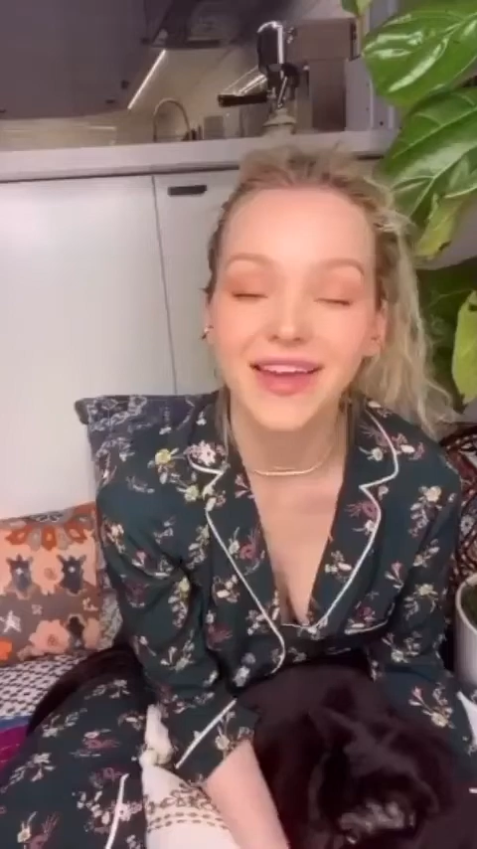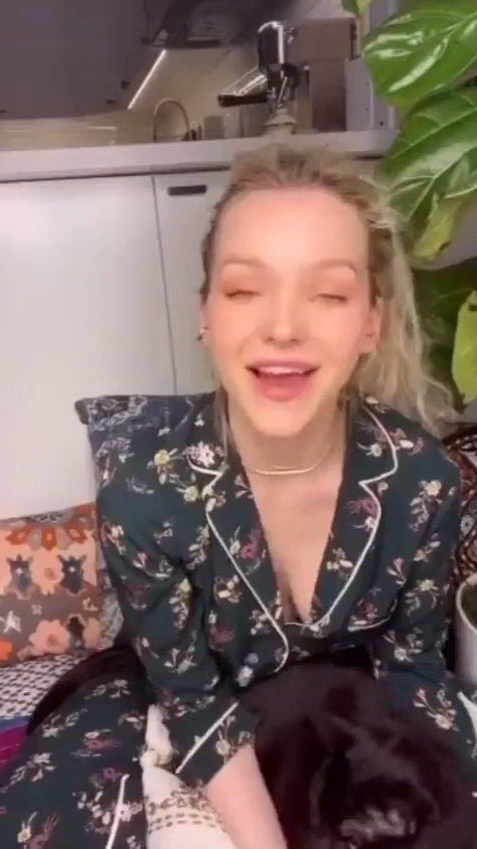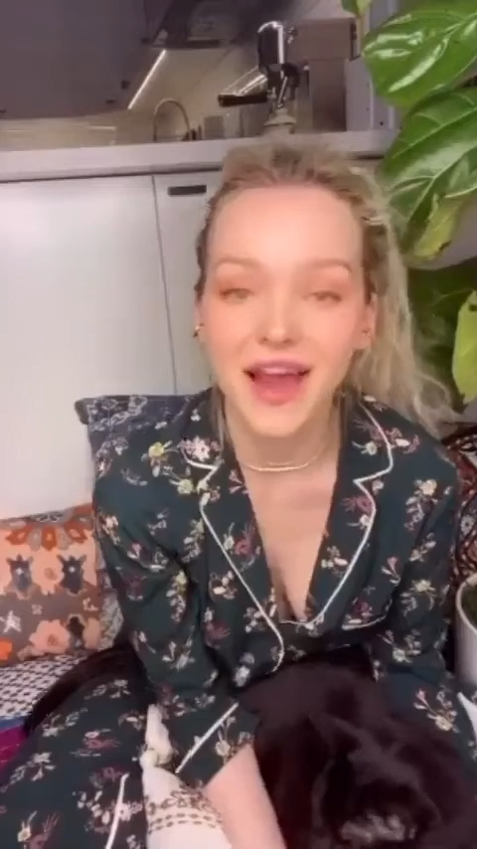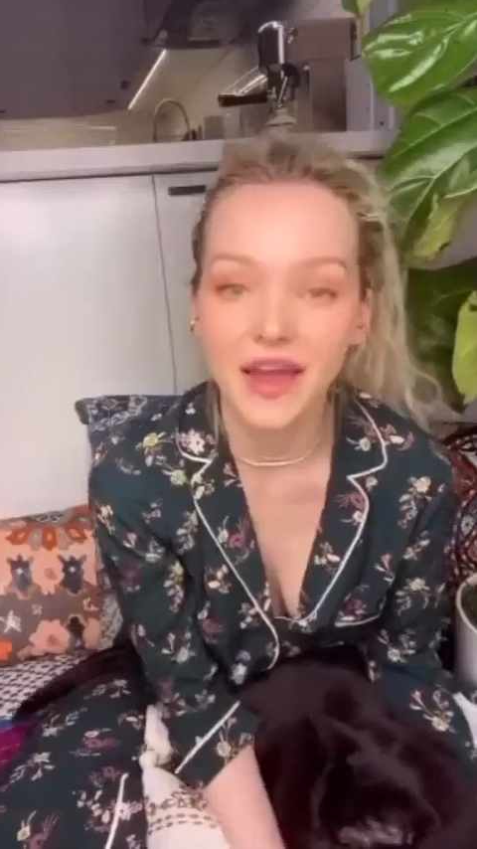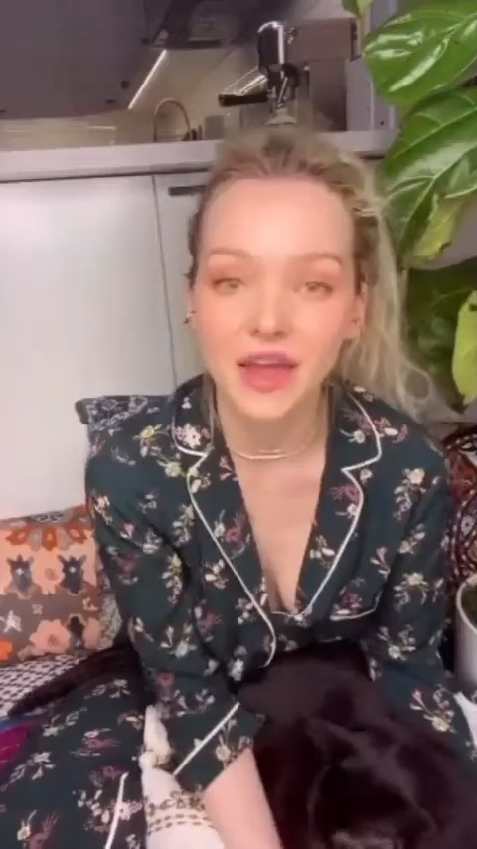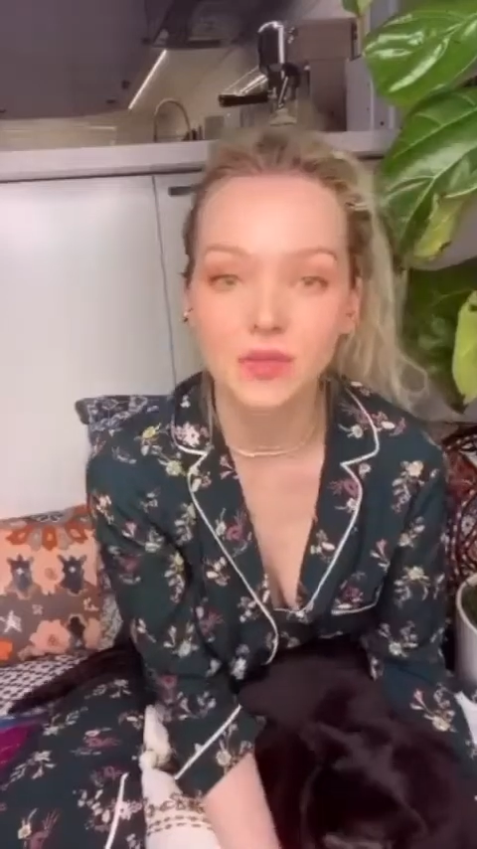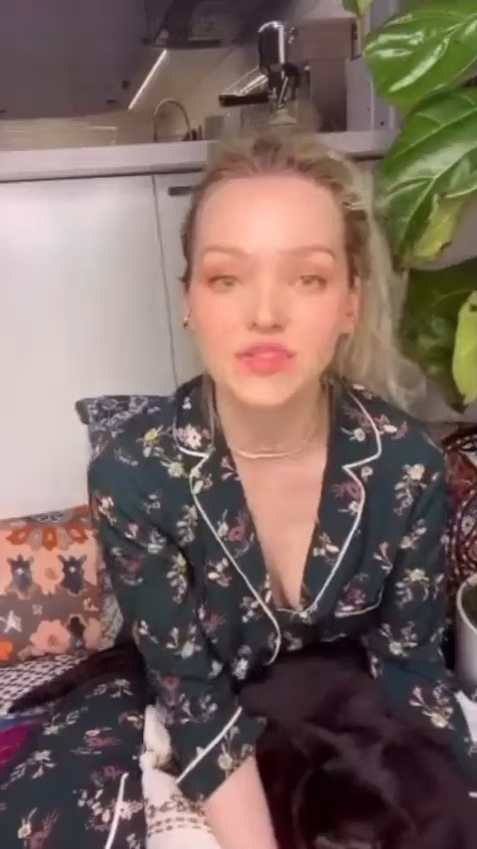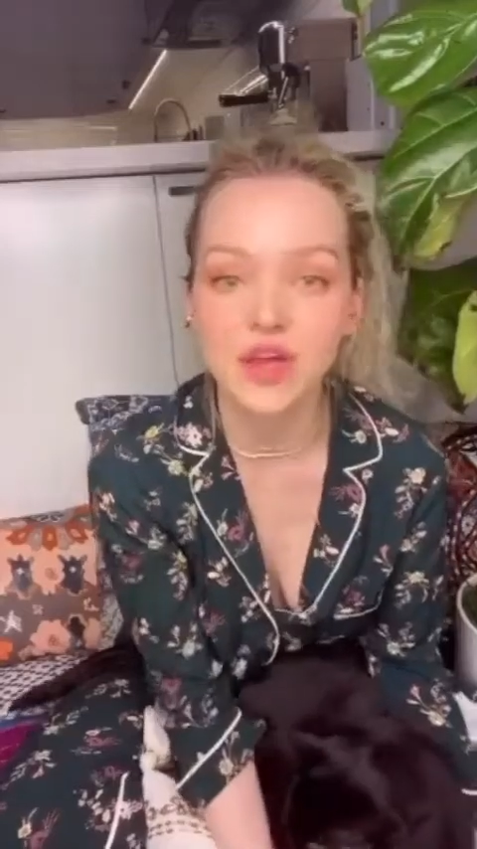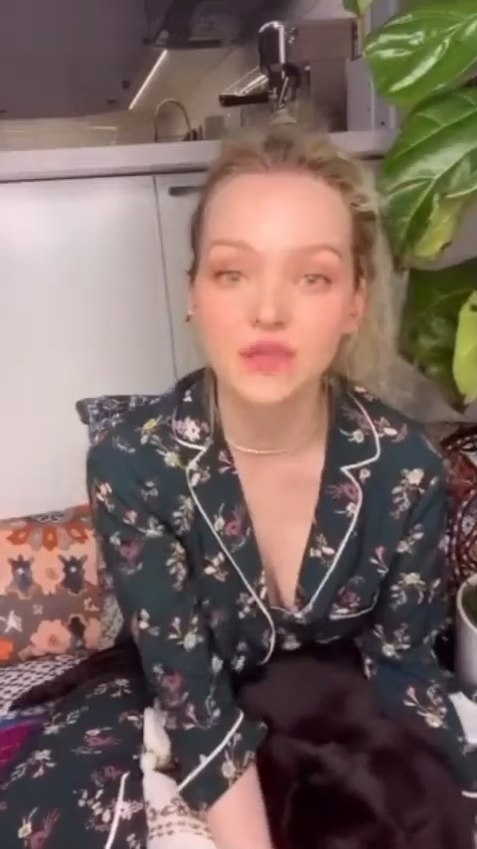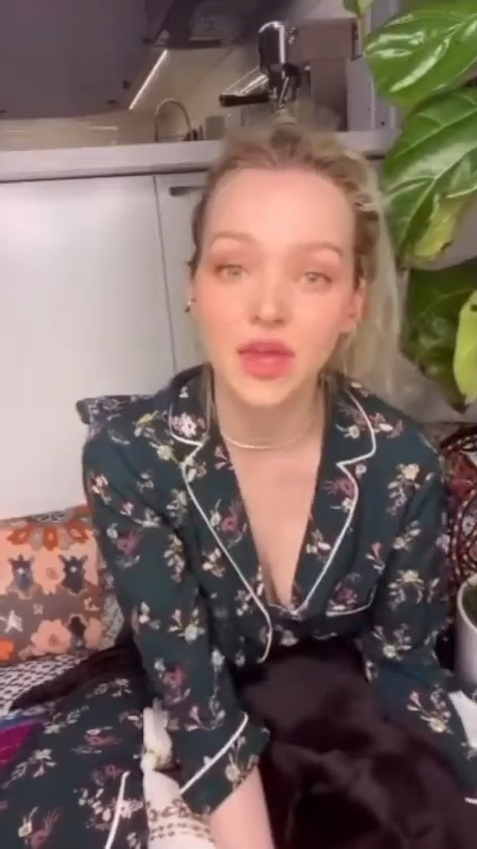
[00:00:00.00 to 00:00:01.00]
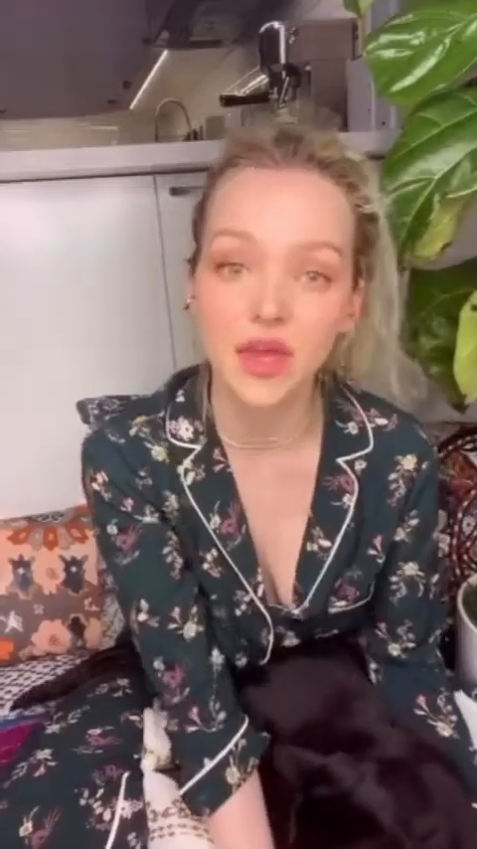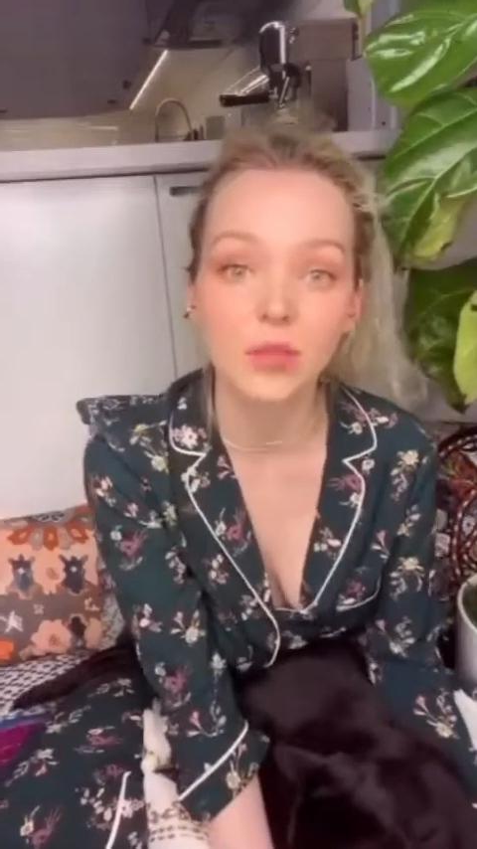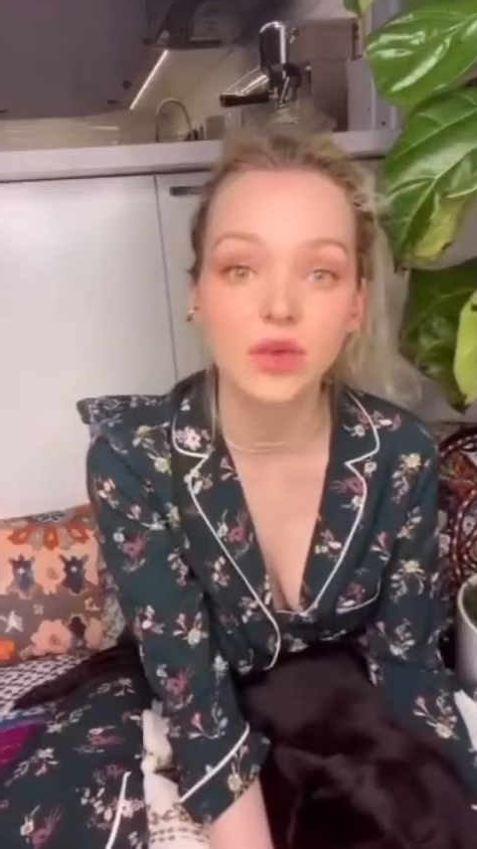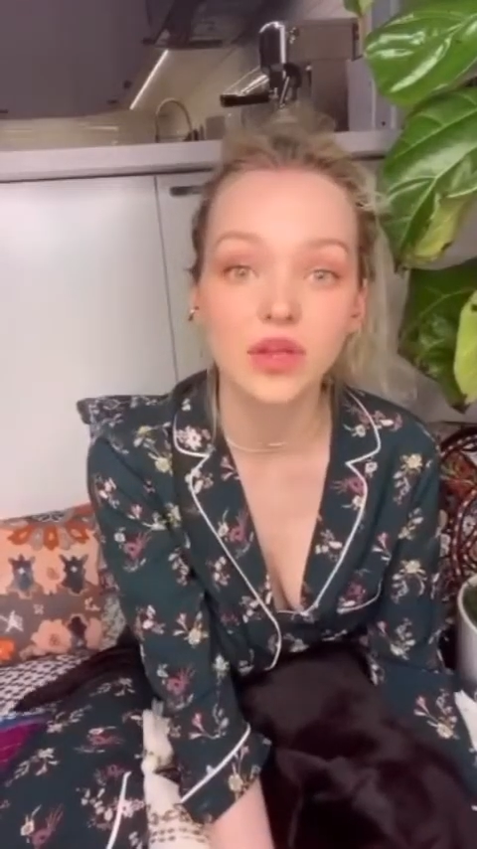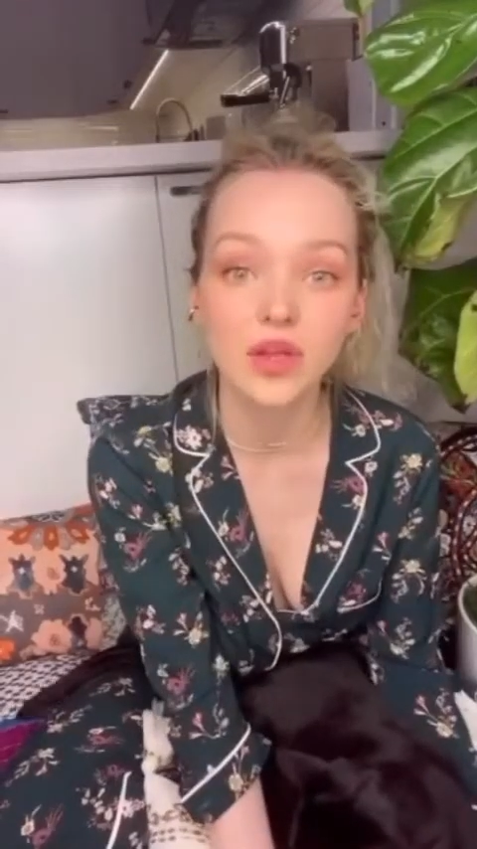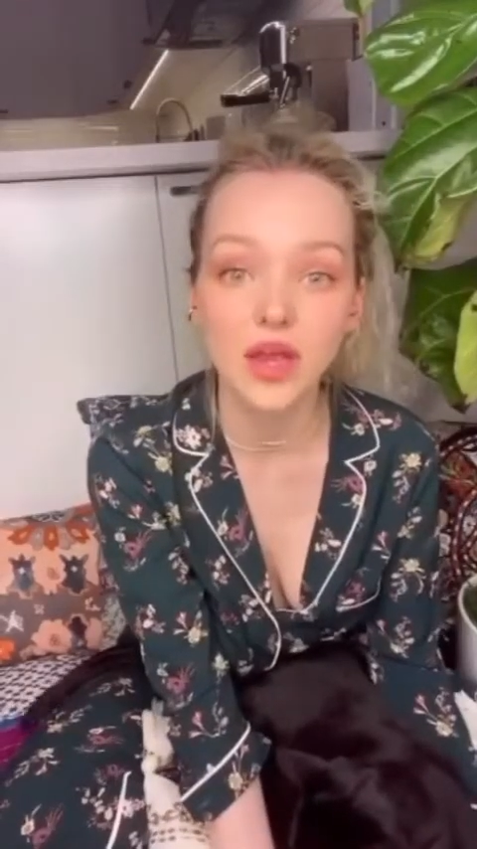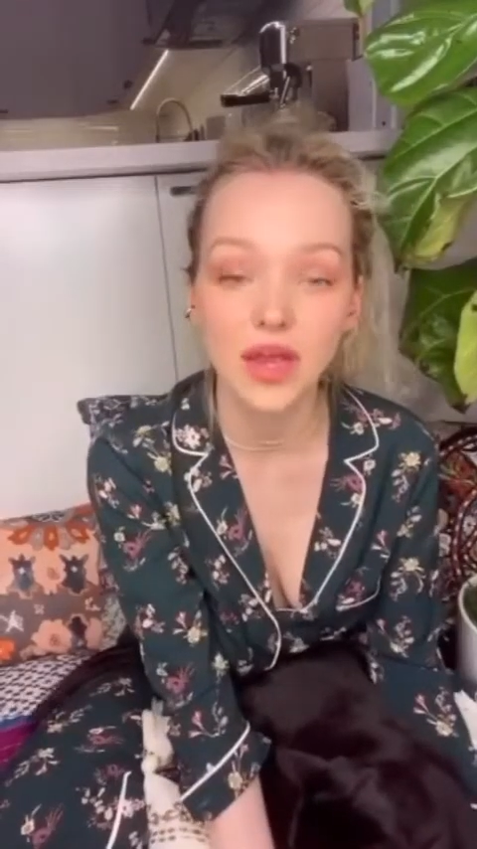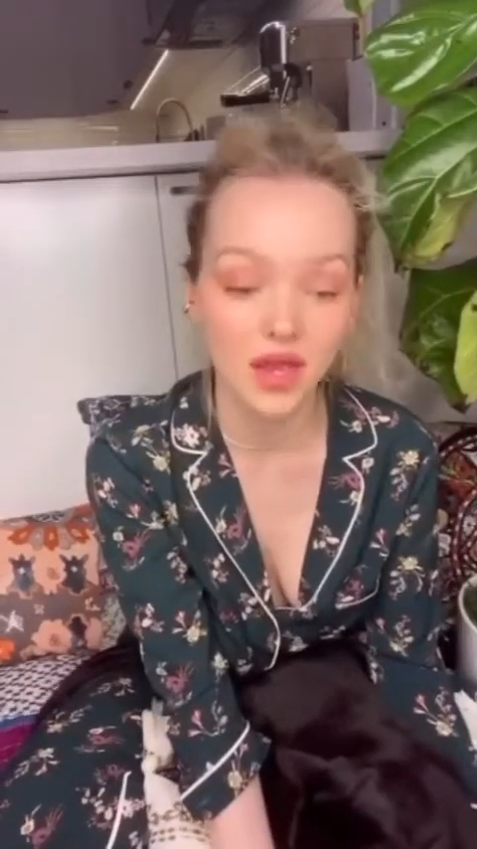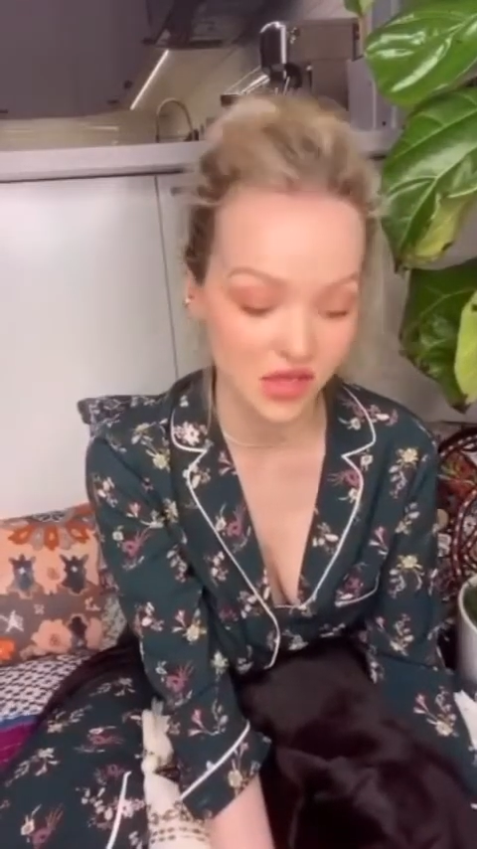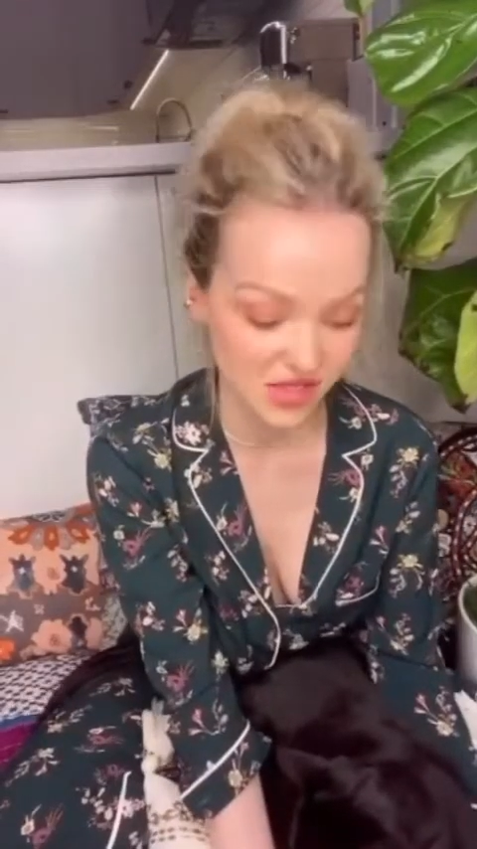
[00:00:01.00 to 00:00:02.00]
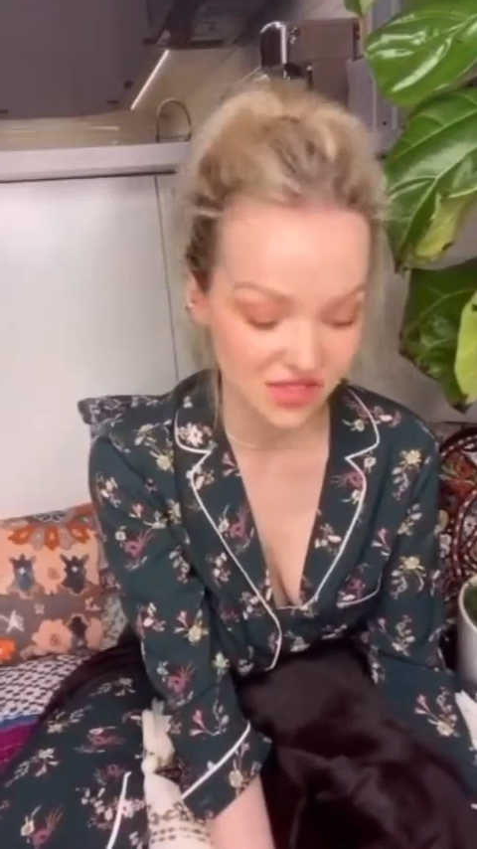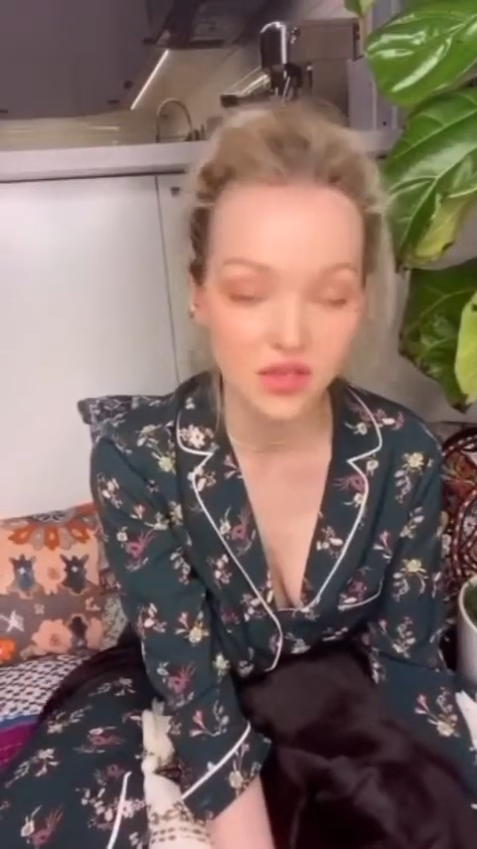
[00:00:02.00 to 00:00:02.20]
I am Dove Cameron, and